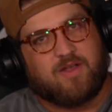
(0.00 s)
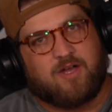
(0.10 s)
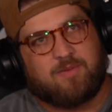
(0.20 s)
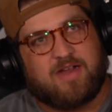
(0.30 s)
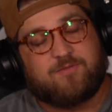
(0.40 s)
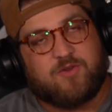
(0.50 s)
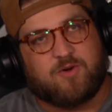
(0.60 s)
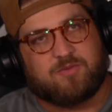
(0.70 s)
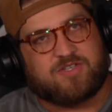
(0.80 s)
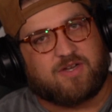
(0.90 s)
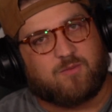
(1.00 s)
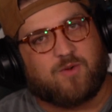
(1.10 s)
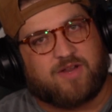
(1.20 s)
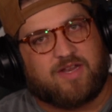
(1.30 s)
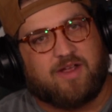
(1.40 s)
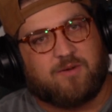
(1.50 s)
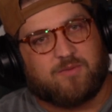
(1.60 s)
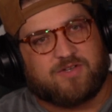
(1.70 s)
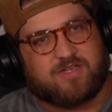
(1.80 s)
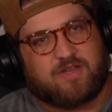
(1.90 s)
Um, I view it almost like working out,
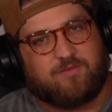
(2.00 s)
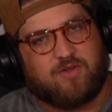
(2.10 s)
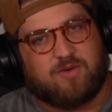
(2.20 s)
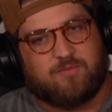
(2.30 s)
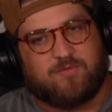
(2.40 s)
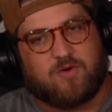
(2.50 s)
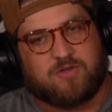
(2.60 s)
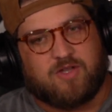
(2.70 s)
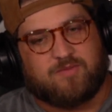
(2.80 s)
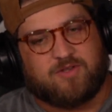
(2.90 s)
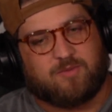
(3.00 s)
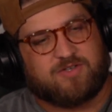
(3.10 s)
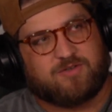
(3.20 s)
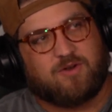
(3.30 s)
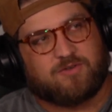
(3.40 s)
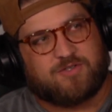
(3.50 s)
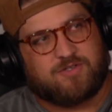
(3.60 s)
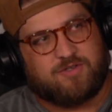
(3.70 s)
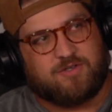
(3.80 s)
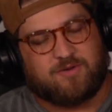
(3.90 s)
where it's like if you can fall in love with the results,
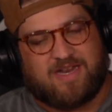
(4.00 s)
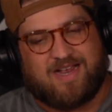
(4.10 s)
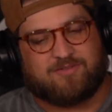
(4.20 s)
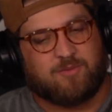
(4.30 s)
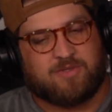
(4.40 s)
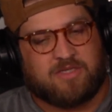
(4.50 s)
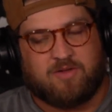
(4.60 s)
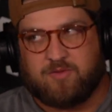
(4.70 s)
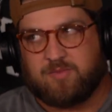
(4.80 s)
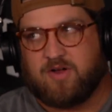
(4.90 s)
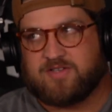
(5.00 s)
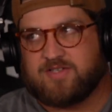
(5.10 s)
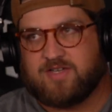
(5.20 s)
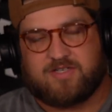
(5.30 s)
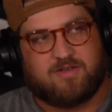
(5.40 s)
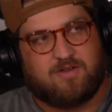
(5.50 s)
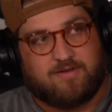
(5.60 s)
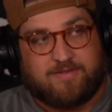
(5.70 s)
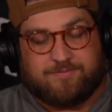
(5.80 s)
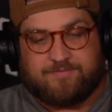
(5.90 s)
mm-hmm. you don't mm-hmm. have to really love the process. That's good.
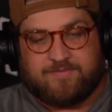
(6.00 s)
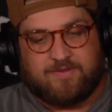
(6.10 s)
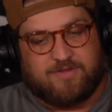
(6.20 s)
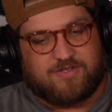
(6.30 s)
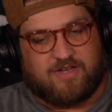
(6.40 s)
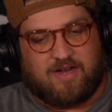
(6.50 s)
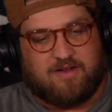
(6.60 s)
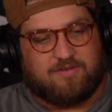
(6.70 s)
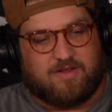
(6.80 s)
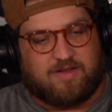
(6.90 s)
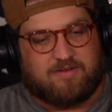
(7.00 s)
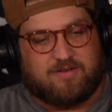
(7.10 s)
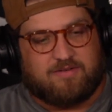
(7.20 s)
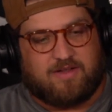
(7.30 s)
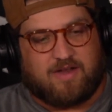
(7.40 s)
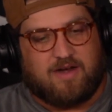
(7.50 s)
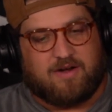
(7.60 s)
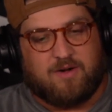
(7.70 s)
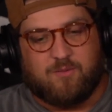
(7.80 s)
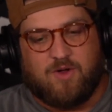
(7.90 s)
Yeah. So like I like like I,
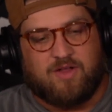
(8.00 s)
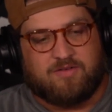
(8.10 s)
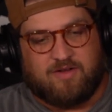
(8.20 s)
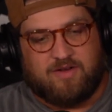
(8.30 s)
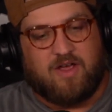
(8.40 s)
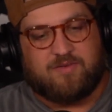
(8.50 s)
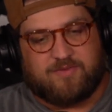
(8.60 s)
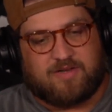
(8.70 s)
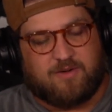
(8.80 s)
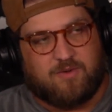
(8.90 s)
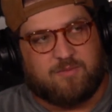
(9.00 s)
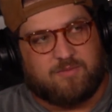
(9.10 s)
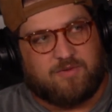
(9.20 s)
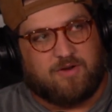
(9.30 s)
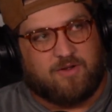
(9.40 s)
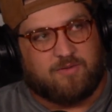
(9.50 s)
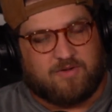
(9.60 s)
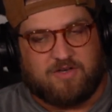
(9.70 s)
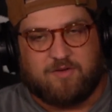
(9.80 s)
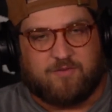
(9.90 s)
I run enough. Like I run you know
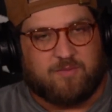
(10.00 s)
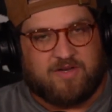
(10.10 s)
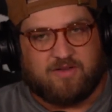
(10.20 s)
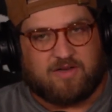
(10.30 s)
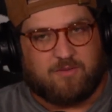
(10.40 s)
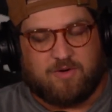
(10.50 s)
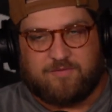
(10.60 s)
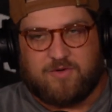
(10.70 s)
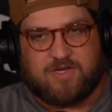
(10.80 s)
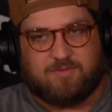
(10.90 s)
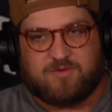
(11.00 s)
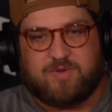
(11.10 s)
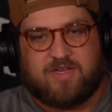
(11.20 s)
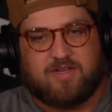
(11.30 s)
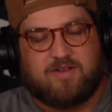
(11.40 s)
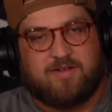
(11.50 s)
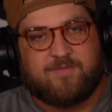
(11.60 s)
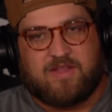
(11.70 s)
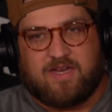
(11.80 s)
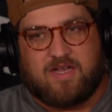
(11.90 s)
enough for me. Like I run a few times a week,
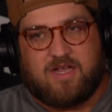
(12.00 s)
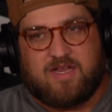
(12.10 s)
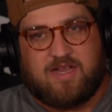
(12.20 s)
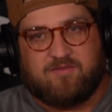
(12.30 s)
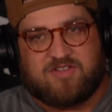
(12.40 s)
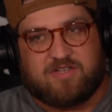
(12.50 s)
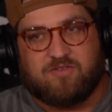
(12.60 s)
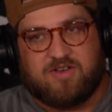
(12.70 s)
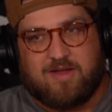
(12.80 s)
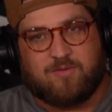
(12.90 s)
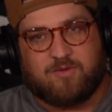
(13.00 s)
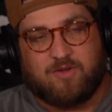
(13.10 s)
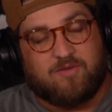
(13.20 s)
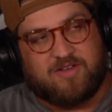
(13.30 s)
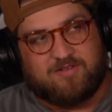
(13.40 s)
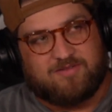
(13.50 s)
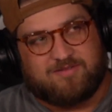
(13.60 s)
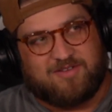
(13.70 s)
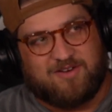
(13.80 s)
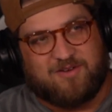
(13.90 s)
and I have still never loved it.
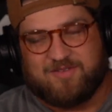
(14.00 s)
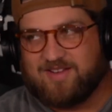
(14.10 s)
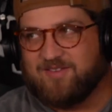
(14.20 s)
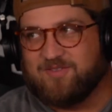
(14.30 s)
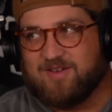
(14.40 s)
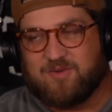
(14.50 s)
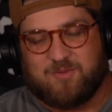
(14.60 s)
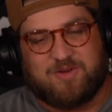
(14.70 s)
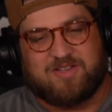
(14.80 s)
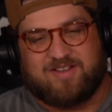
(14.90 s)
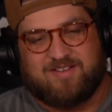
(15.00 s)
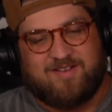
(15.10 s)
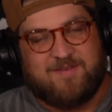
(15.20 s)
You know, like I've never really